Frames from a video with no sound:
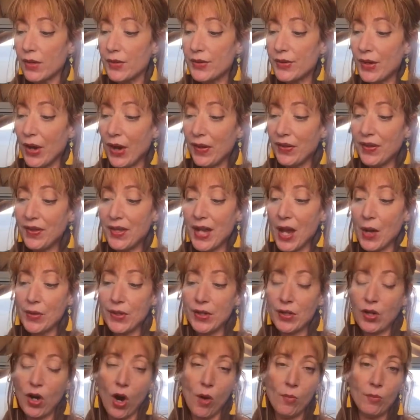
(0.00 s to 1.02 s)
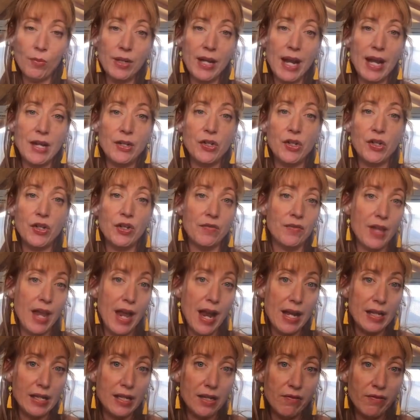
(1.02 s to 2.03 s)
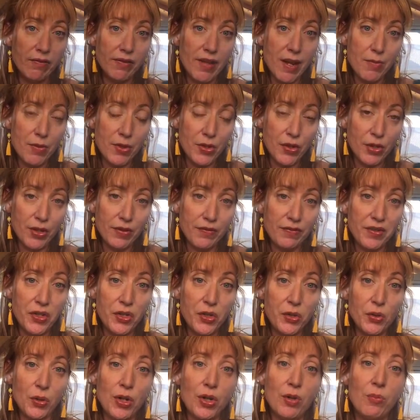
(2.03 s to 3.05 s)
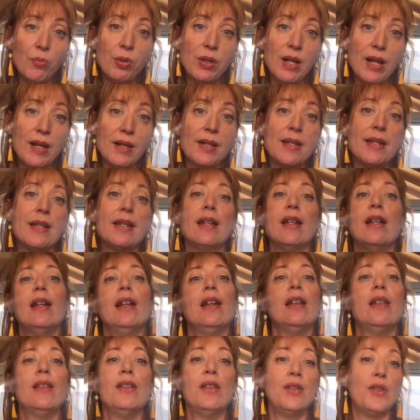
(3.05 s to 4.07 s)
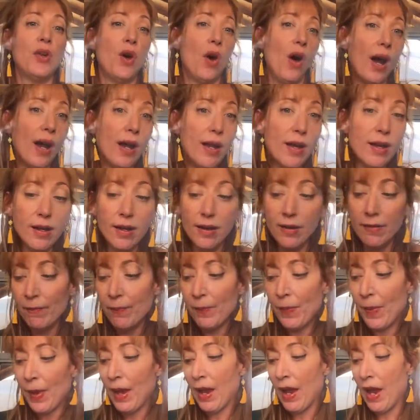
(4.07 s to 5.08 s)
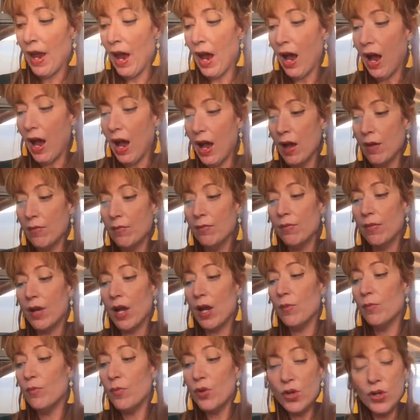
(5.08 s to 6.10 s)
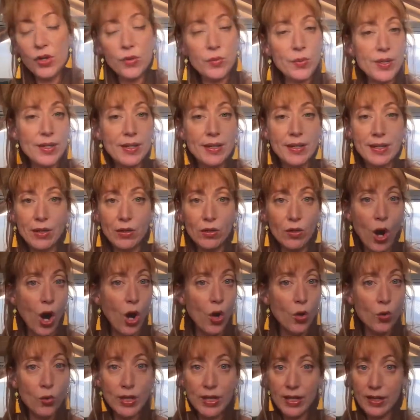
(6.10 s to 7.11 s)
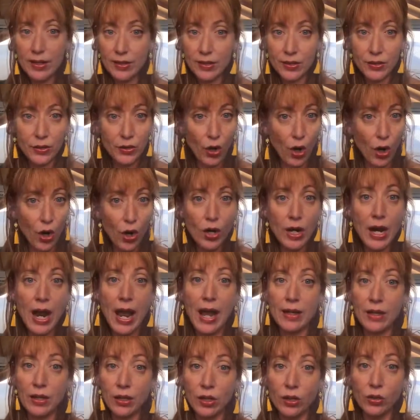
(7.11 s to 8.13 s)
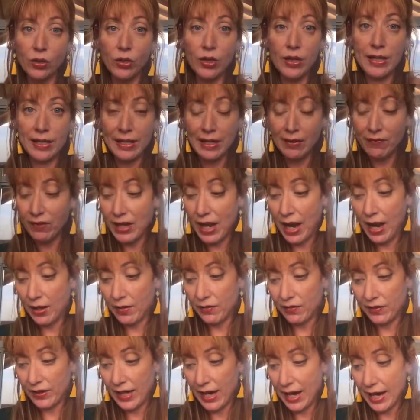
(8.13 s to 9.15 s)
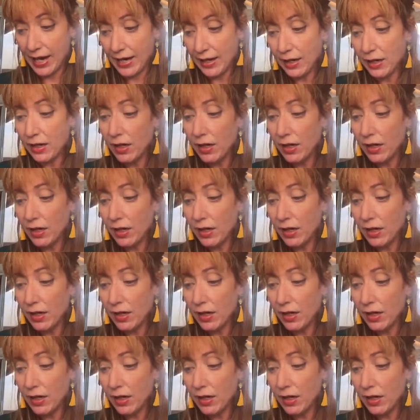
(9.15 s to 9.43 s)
So I think that was a combination of the anti-inflammatory fish oil plus the diet. Mood was still holding strong at a good 7 out of 10.